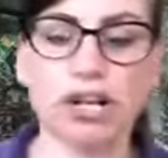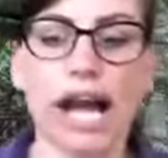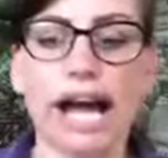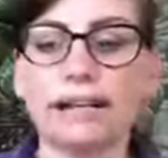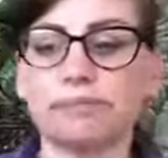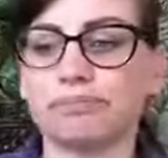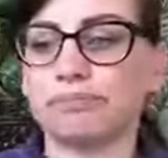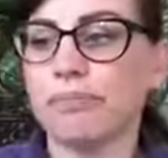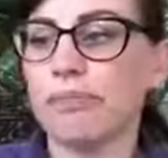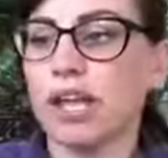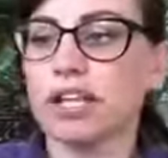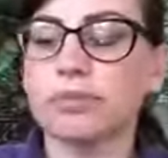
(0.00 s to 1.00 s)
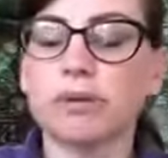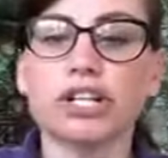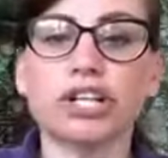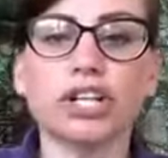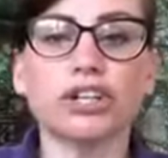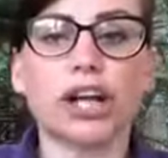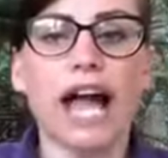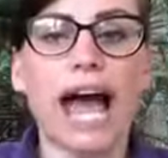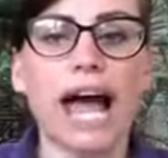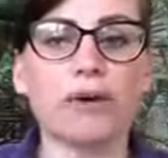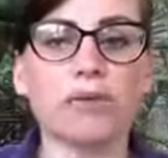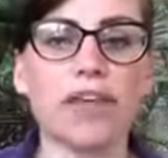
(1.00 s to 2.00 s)
at, because we're going to look at
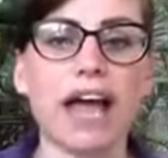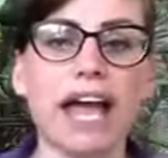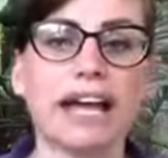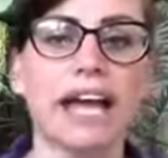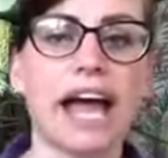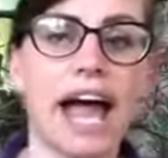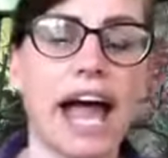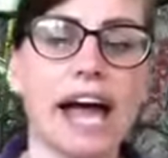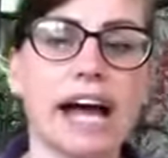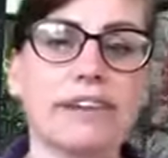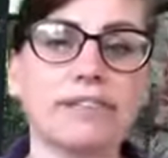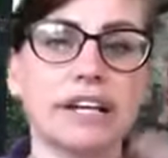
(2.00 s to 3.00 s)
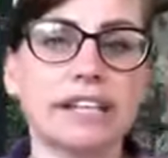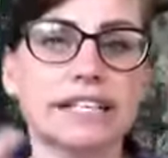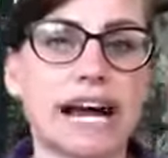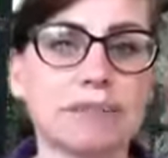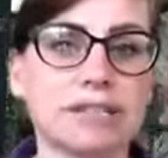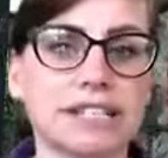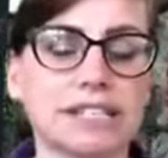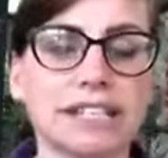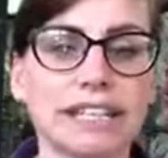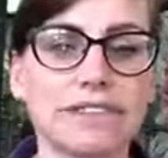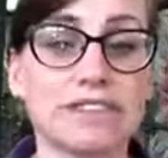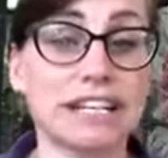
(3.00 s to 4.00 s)
how they have adapted to
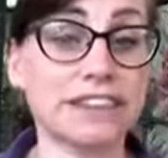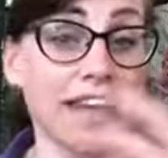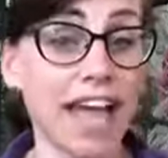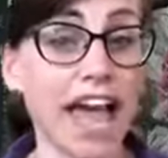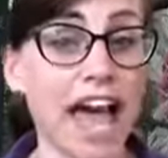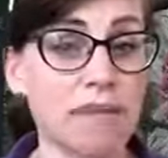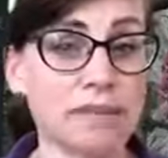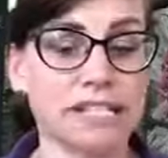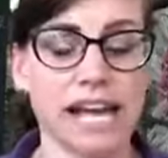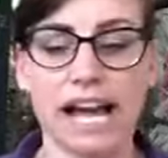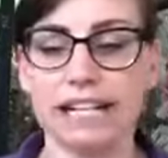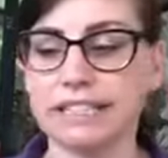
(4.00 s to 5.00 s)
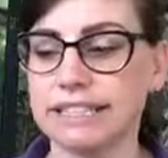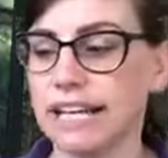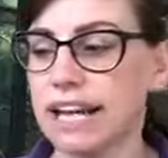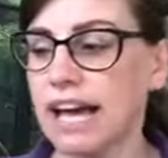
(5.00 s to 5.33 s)
living in their habitats,